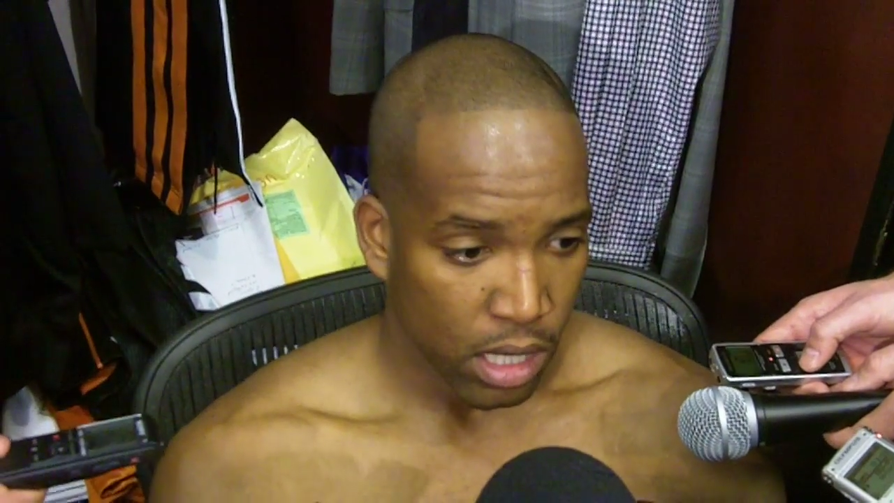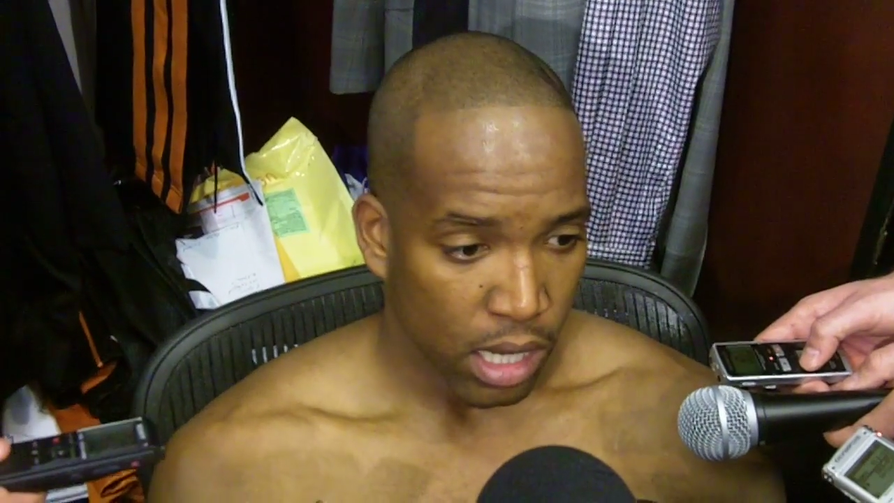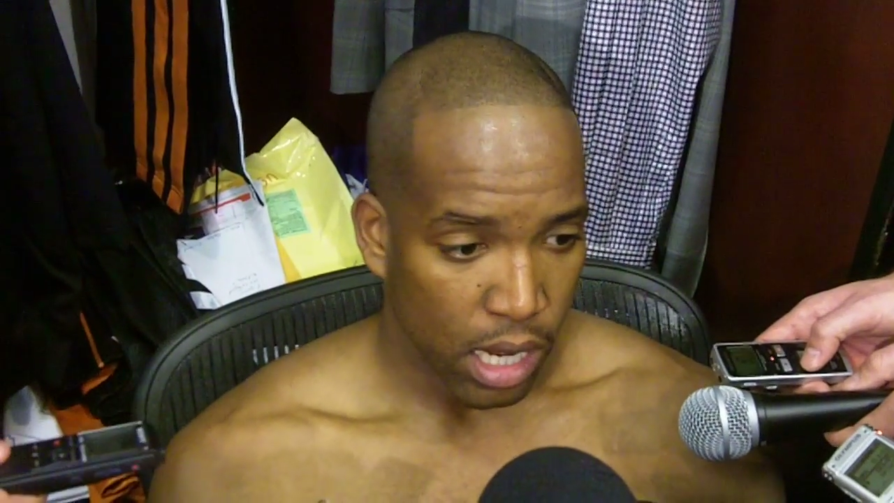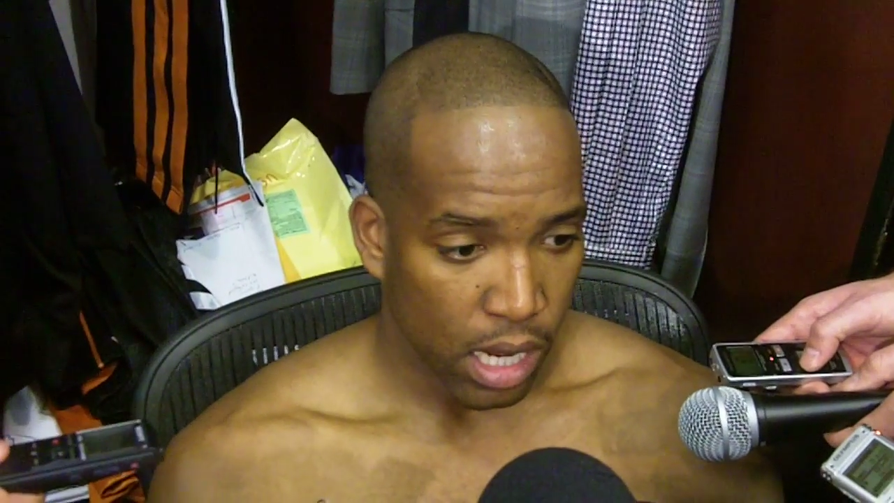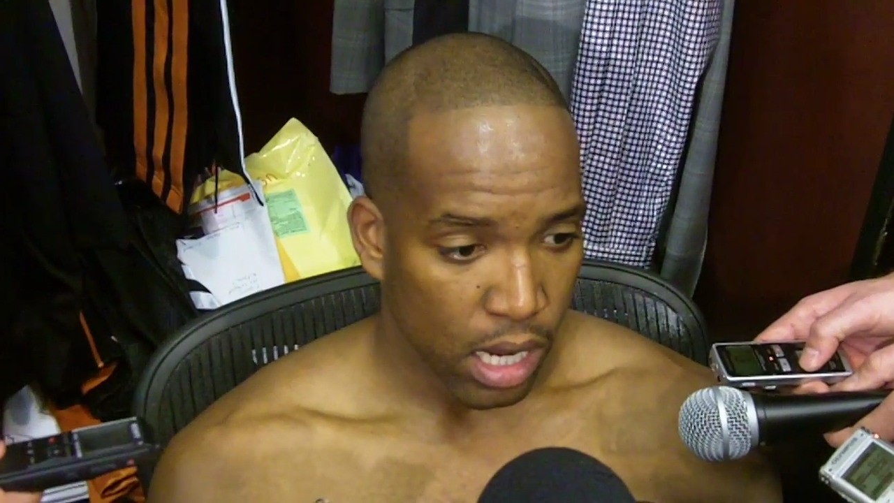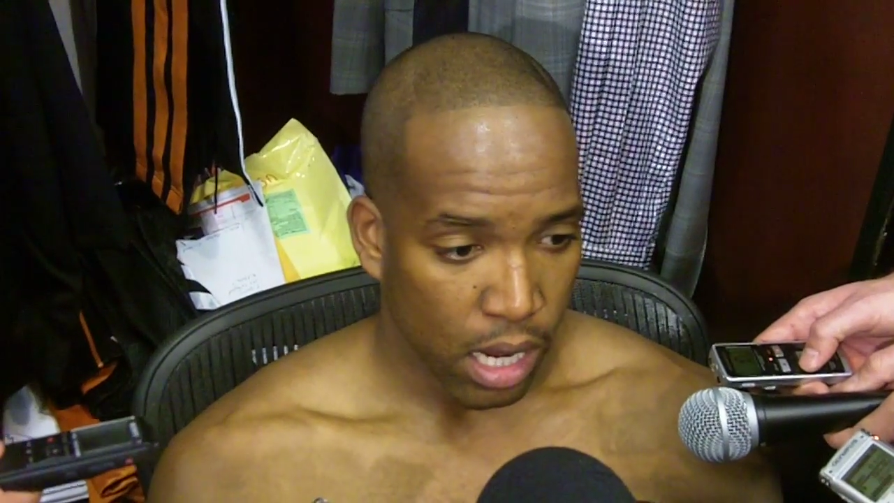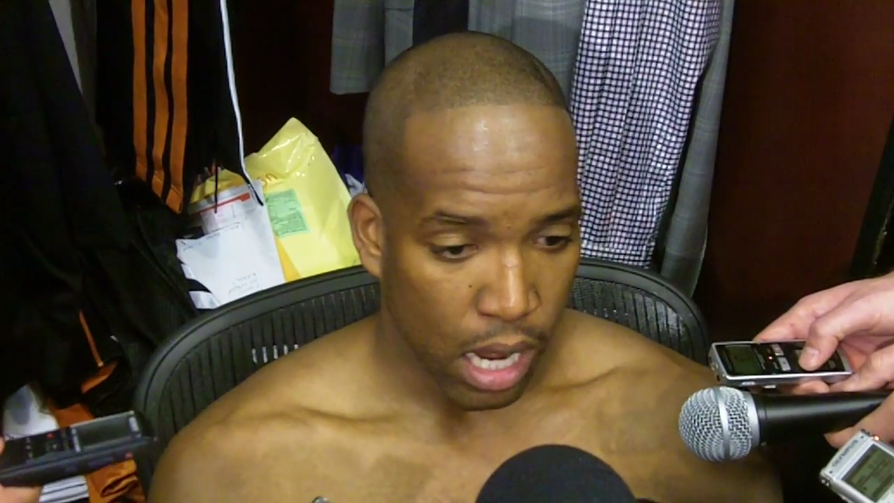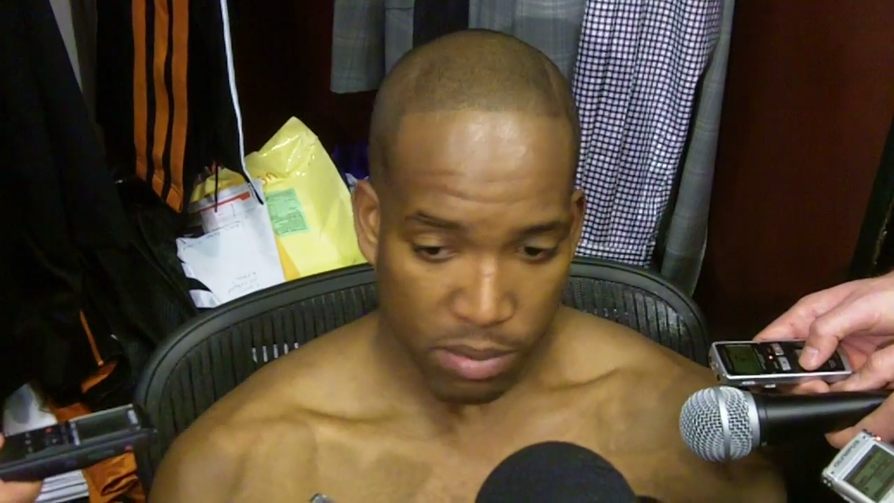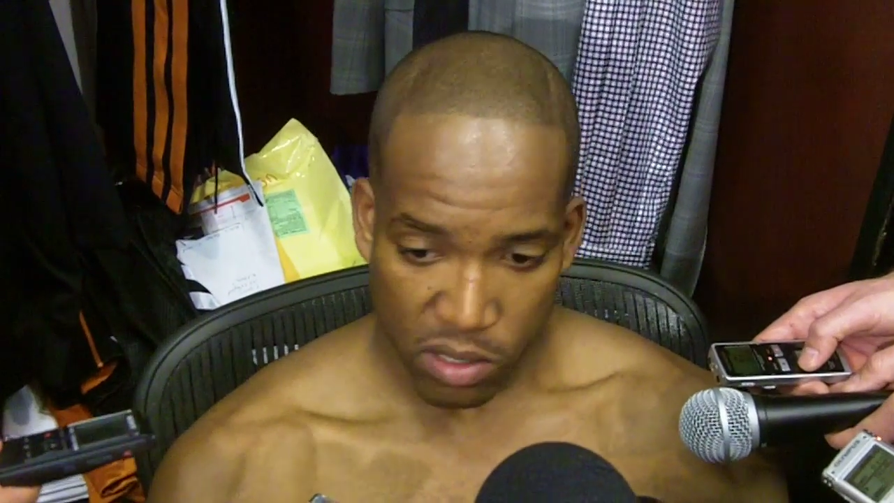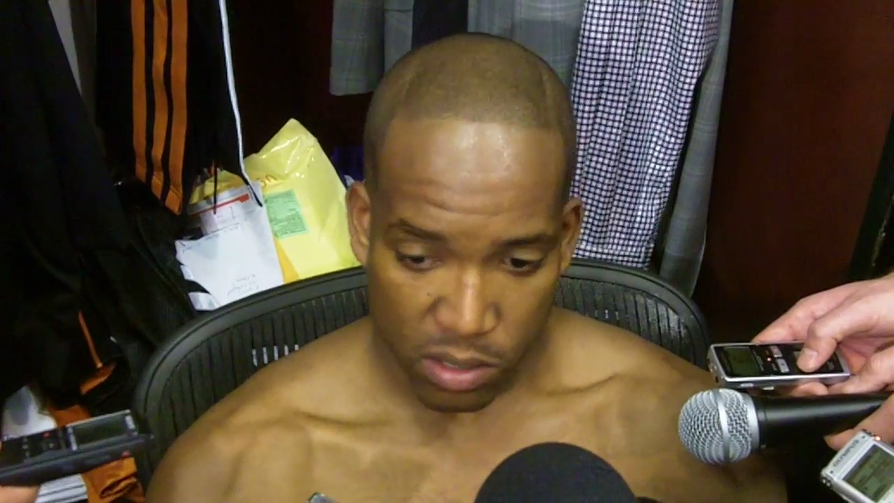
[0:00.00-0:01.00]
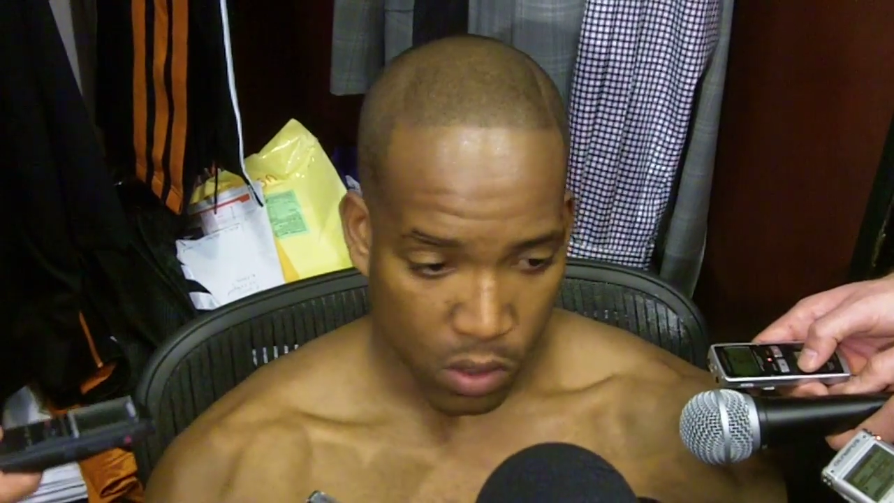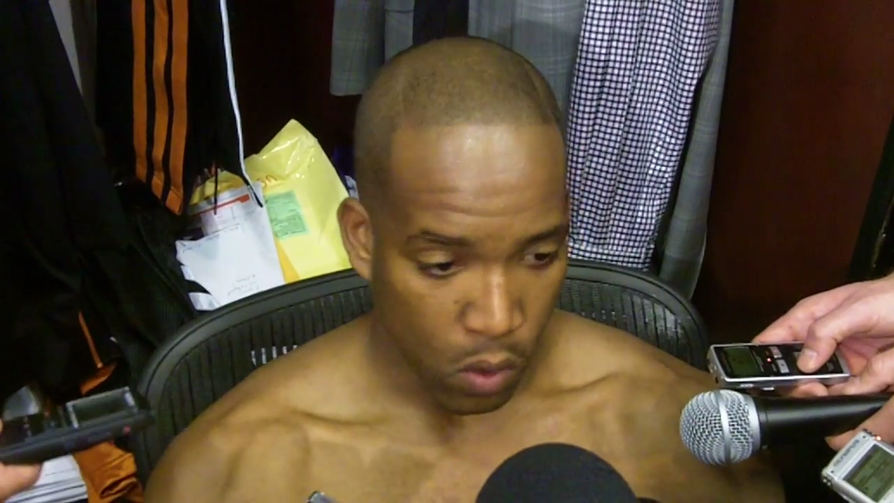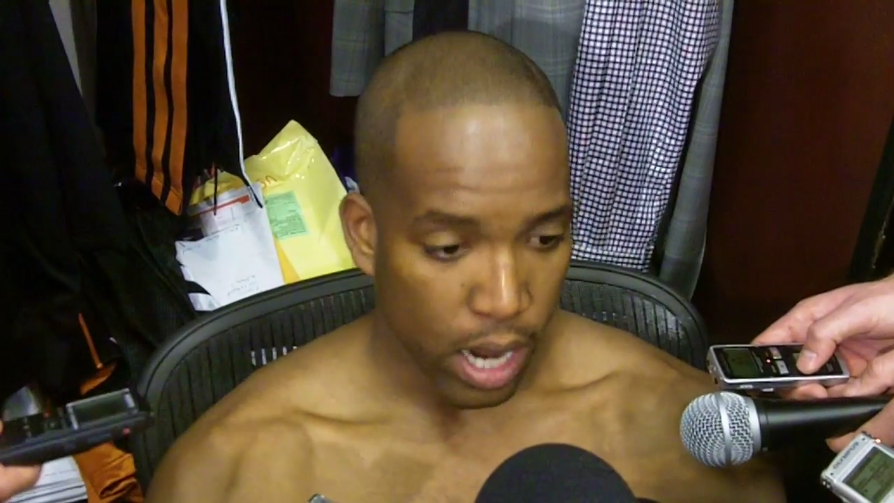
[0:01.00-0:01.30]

uh, I'm just going out